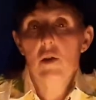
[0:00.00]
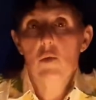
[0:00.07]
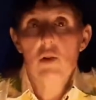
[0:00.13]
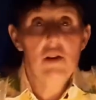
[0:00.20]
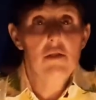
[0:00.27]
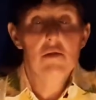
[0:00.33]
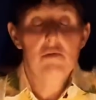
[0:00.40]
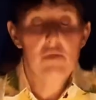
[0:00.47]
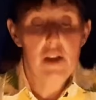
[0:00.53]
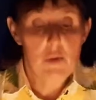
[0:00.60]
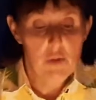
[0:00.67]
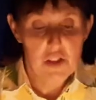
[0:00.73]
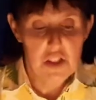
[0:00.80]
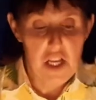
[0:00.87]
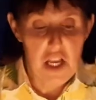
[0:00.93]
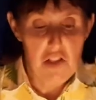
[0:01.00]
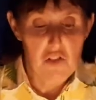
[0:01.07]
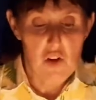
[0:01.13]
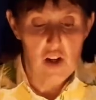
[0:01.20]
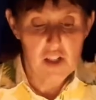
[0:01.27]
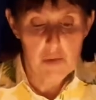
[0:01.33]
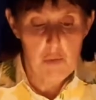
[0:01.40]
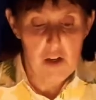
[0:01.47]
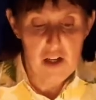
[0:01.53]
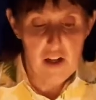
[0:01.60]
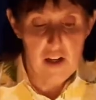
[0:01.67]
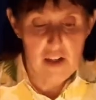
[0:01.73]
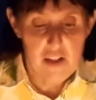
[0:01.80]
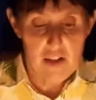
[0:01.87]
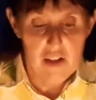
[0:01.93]
Well, they were staying locked
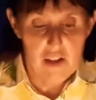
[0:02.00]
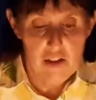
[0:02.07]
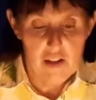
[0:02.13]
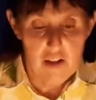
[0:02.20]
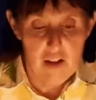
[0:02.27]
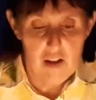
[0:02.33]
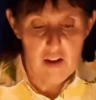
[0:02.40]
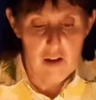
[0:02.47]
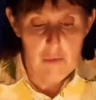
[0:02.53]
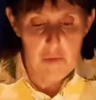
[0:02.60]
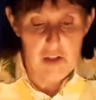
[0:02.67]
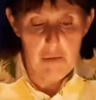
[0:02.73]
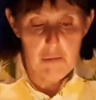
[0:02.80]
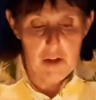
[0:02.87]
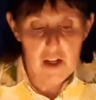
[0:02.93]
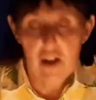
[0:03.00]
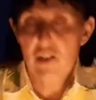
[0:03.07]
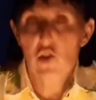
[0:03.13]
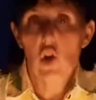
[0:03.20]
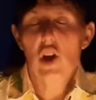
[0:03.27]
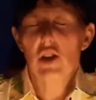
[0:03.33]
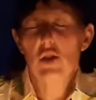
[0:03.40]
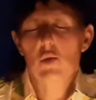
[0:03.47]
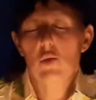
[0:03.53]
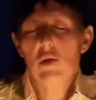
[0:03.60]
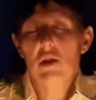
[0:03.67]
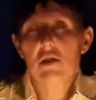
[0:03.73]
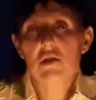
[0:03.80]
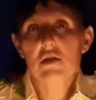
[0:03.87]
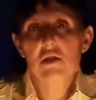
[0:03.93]
behind, um, in behind locked
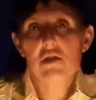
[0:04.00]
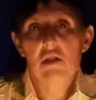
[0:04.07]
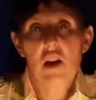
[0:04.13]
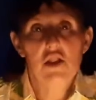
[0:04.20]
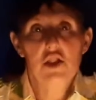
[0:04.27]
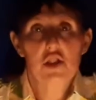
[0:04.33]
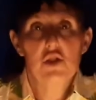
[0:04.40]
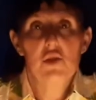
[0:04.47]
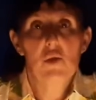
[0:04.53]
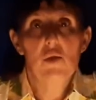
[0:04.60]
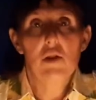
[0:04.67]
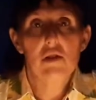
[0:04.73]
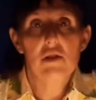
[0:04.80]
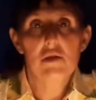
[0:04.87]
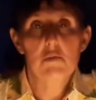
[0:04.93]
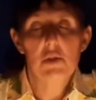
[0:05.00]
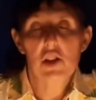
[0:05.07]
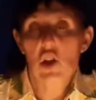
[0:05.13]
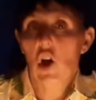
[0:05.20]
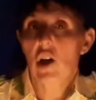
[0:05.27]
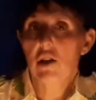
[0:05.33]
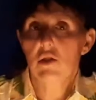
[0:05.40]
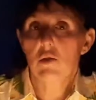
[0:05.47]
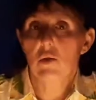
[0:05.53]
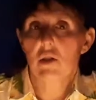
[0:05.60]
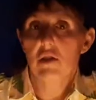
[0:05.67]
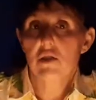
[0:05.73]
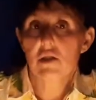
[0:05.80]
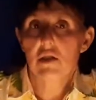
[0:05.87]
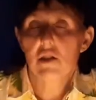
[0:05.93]
doors. Not just doors, but locked
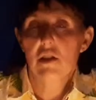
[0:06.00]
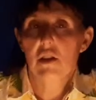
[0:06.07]
doors.